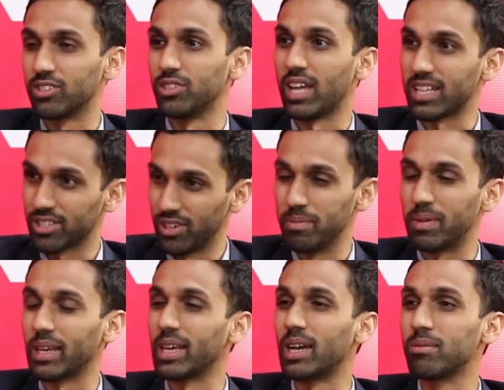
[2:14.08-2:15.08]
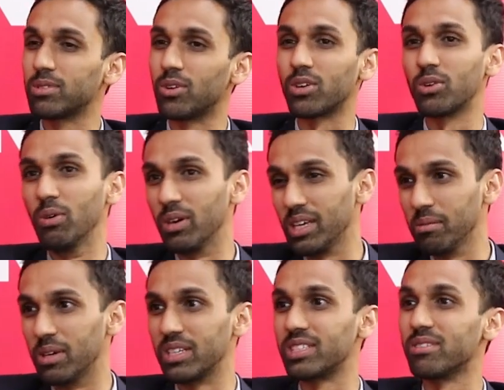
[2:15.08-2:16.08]
So that's really picking up. Not quirky,
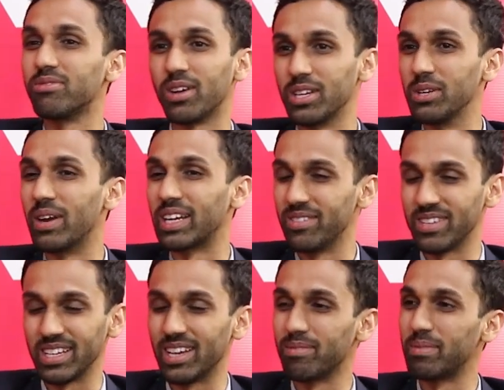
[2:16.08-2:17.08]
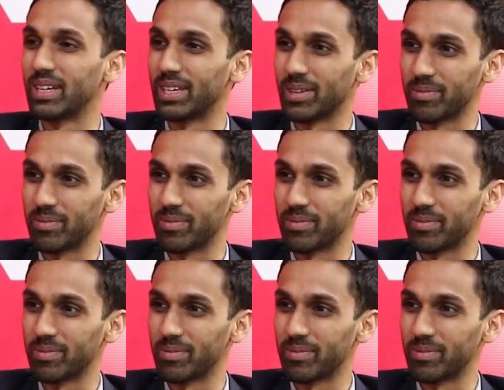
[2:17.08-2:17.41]
but it's a fun new activity I've picked